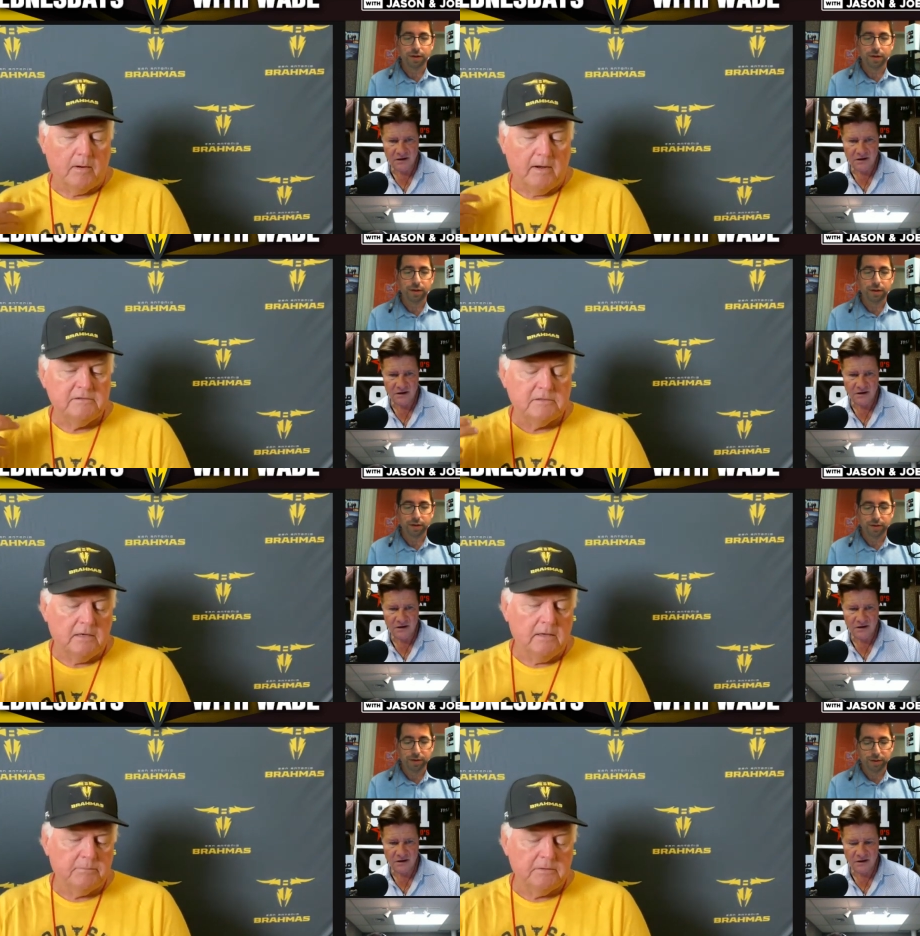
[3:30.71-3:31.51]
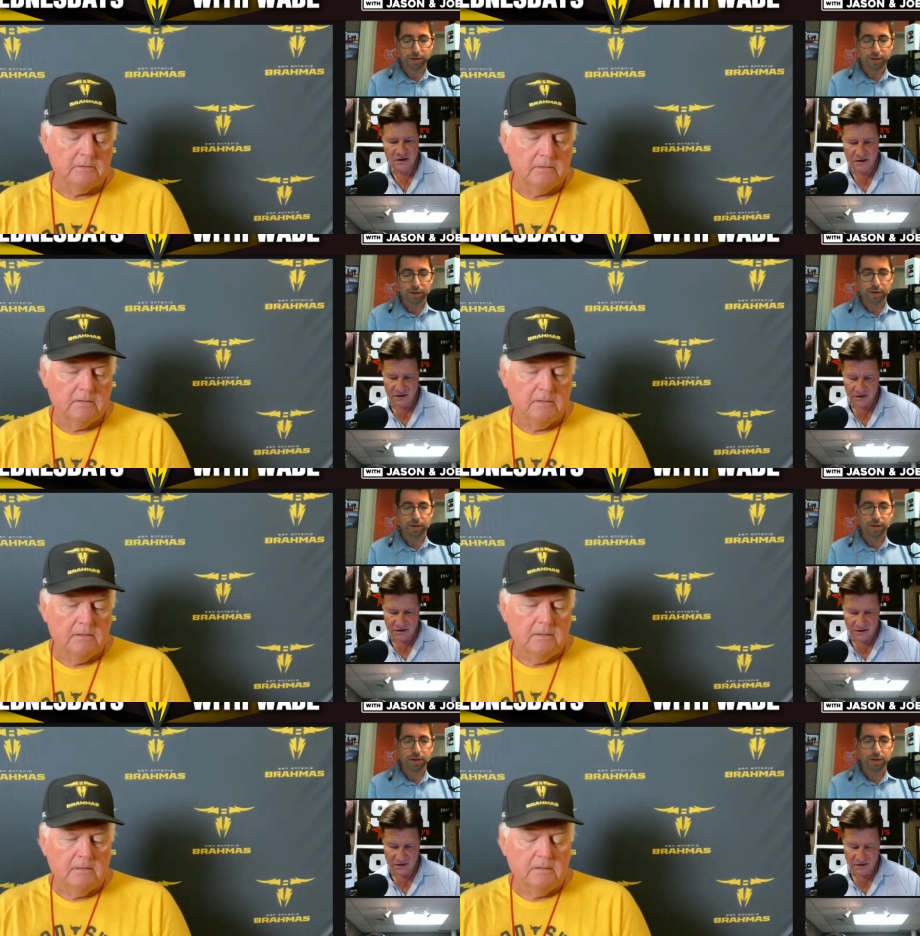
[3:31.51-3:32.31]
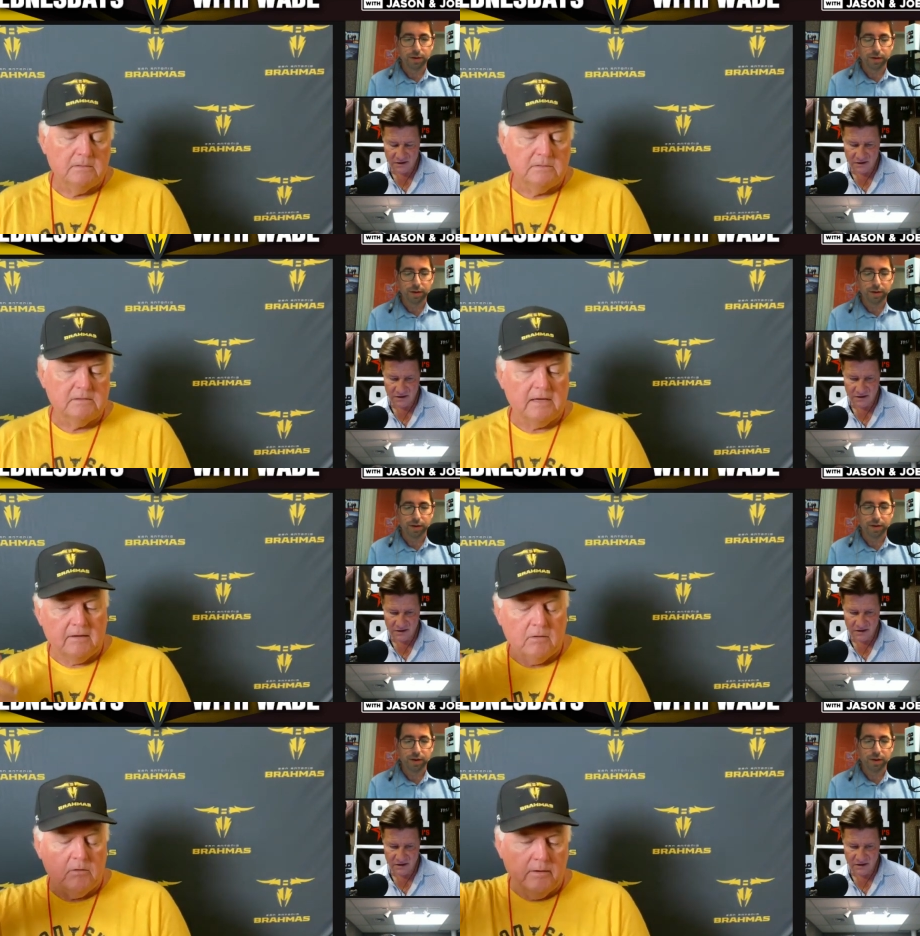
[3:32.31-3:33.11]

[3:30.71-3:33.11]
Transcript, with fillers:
Speaker 1: So Bryce Thompson says,